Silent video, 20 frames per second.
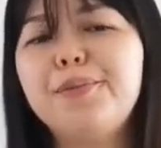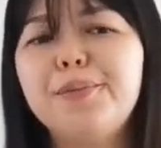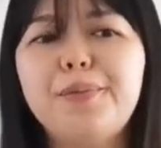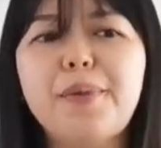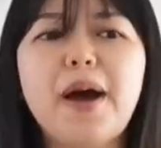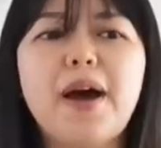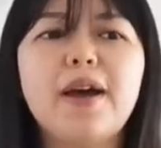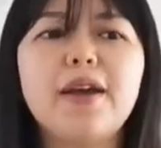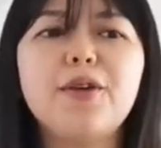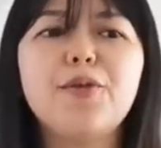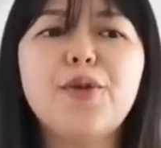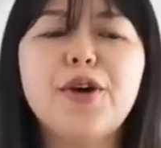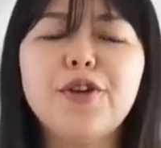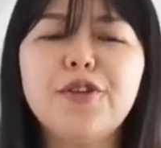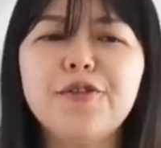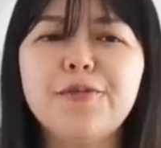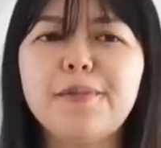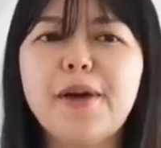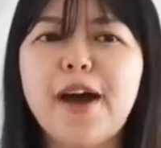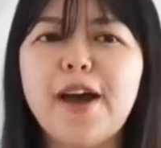by one
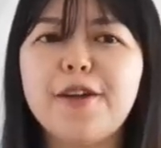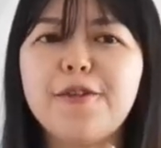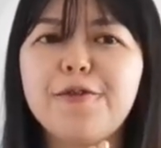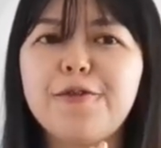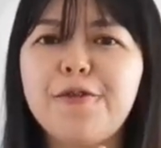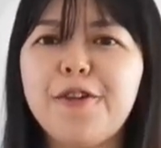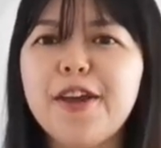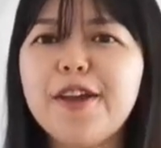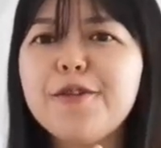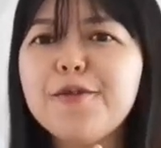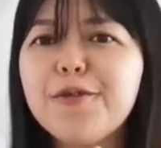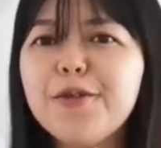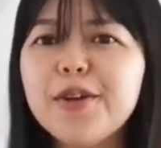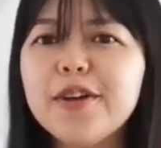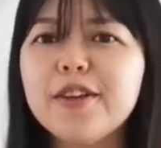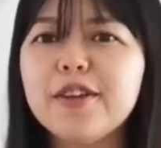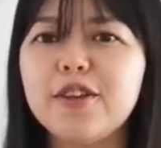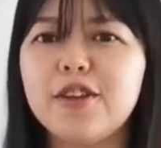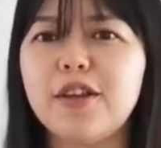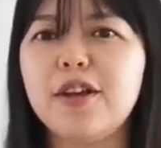of my
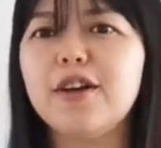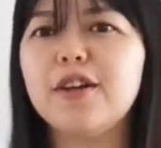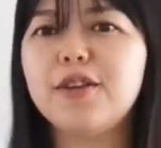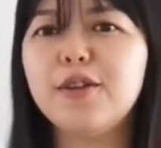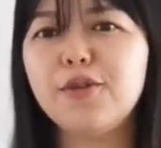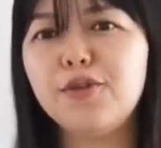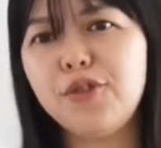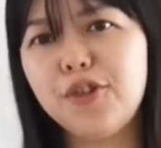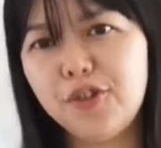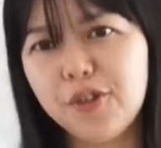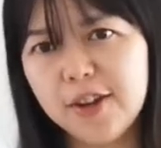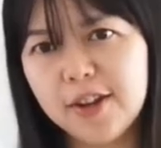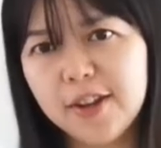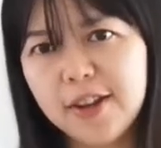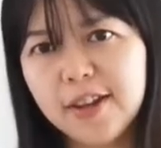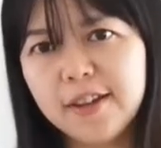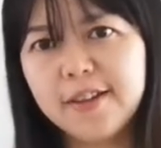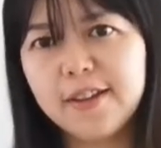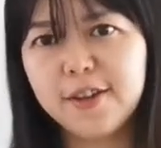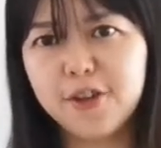favorite
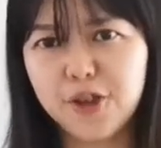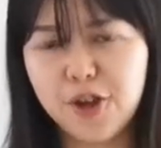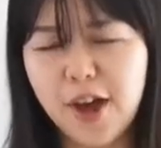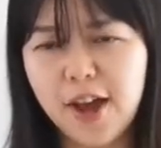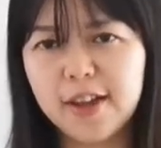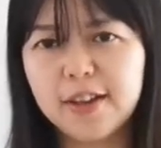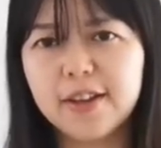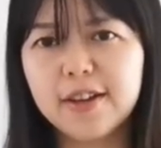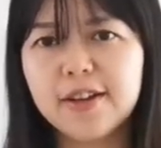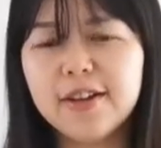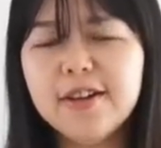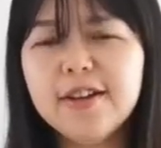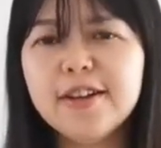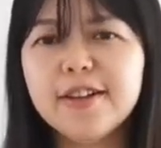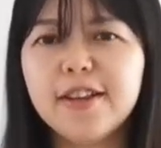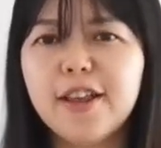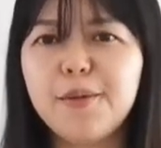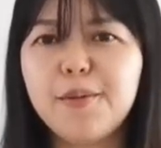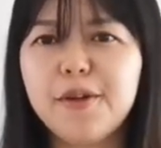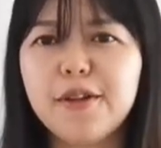nutritionists in China. Her
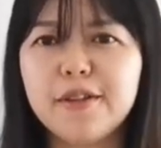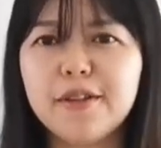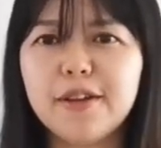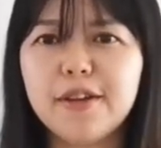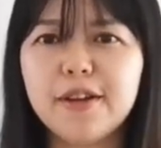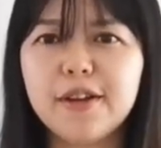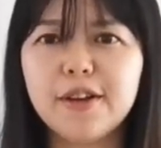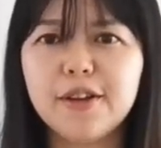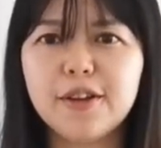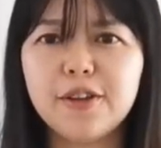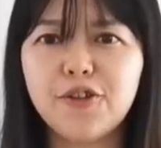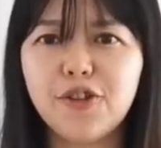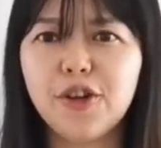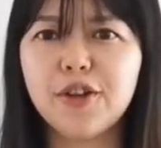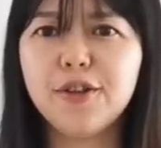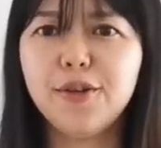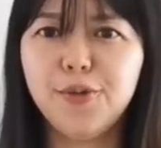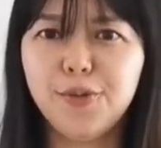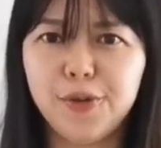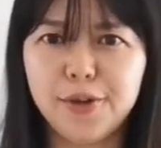name is
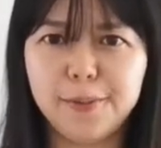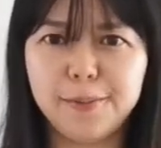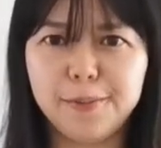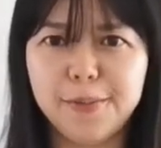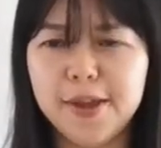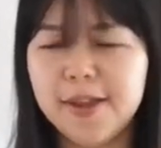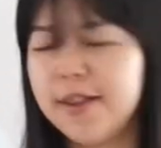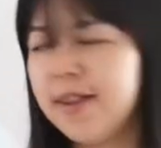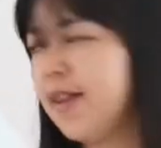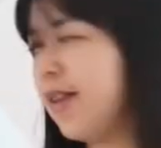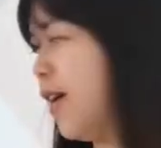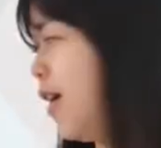Chen Yunbin.